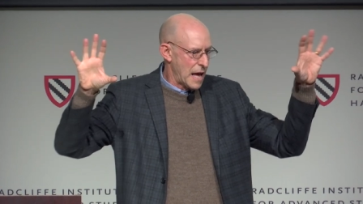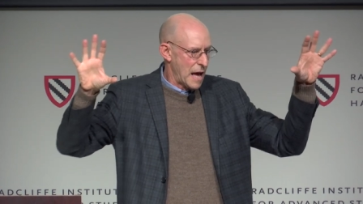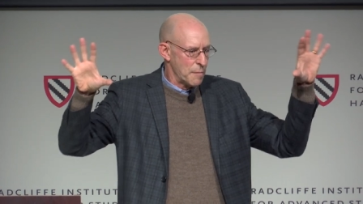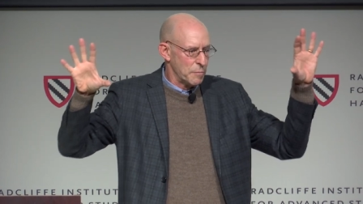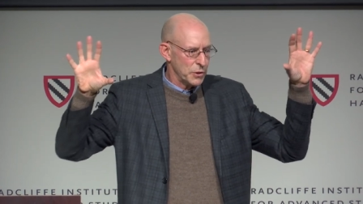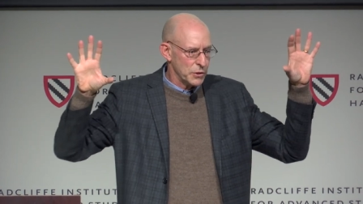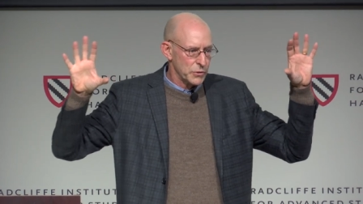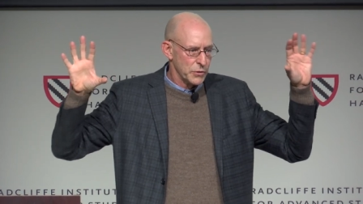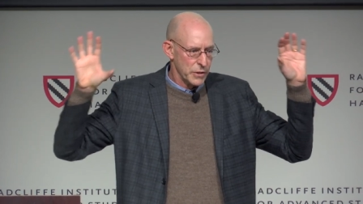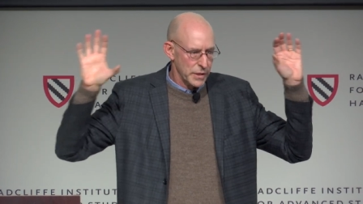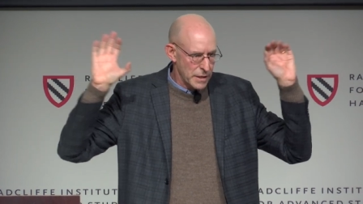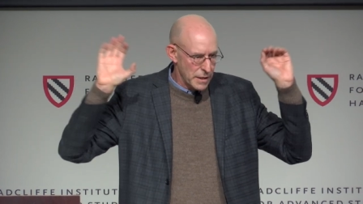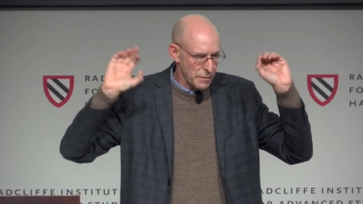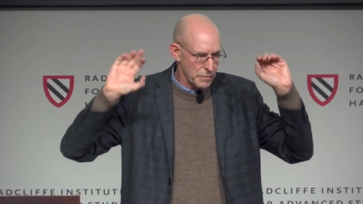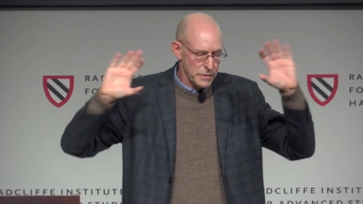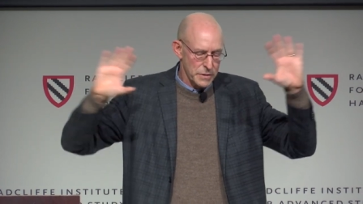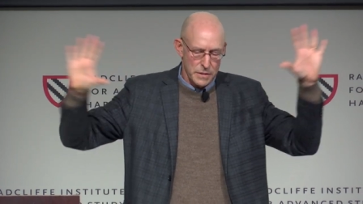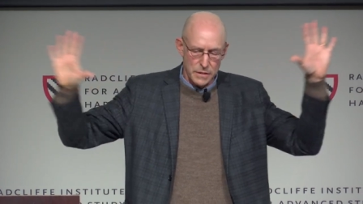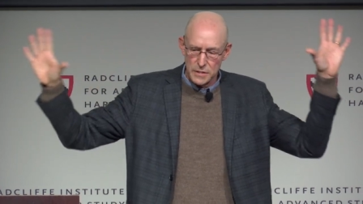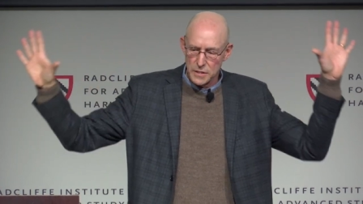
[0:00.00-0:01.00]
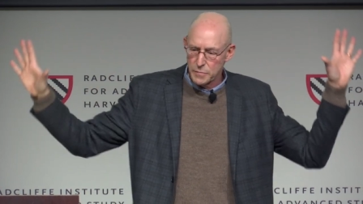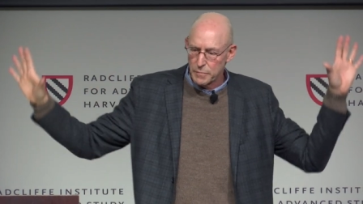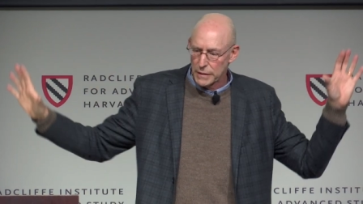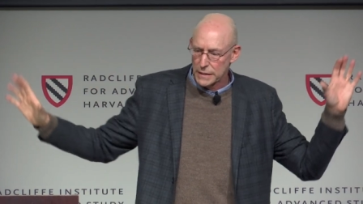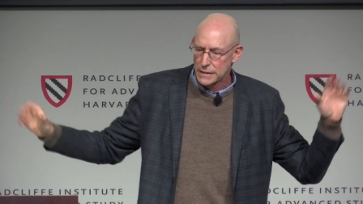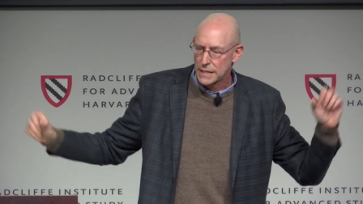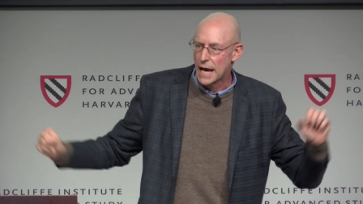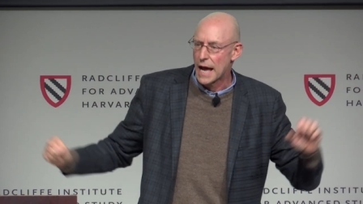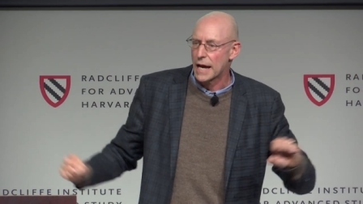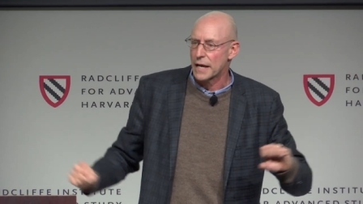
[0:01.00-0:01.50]
apple tree that was in
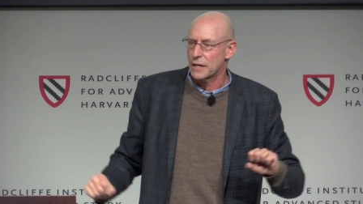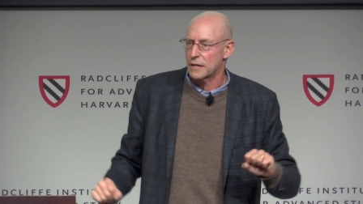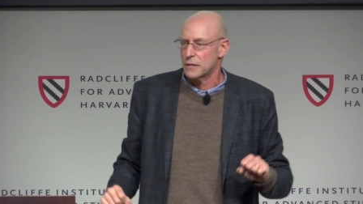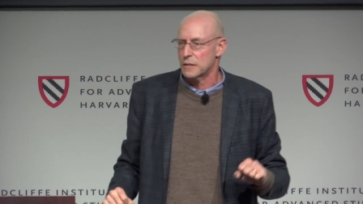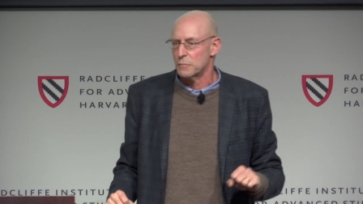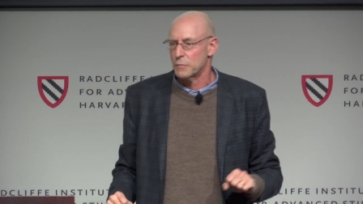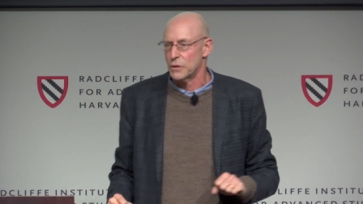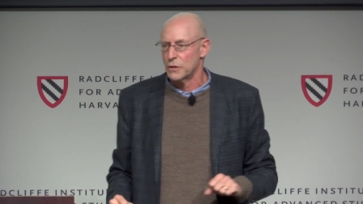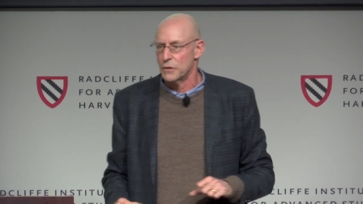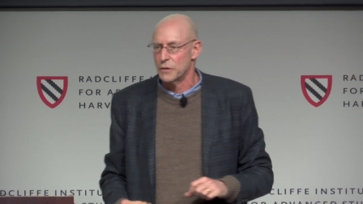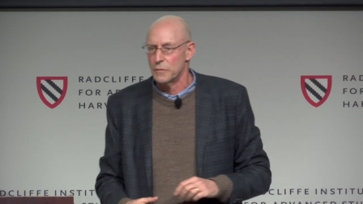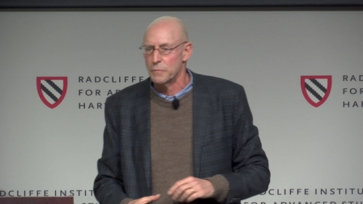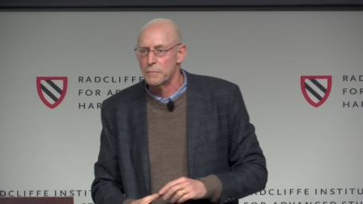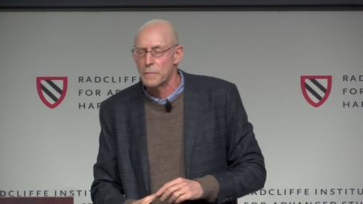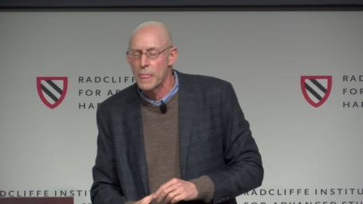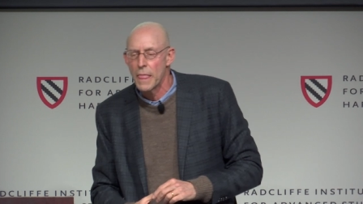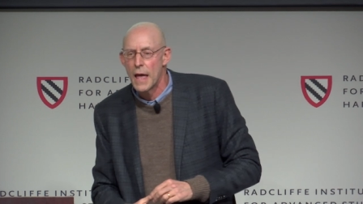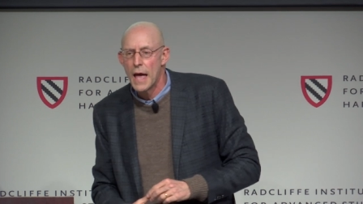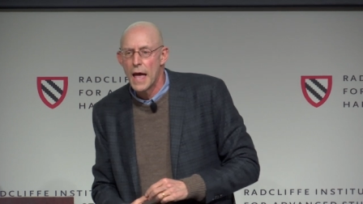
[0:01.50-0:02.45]
spectacular bloom.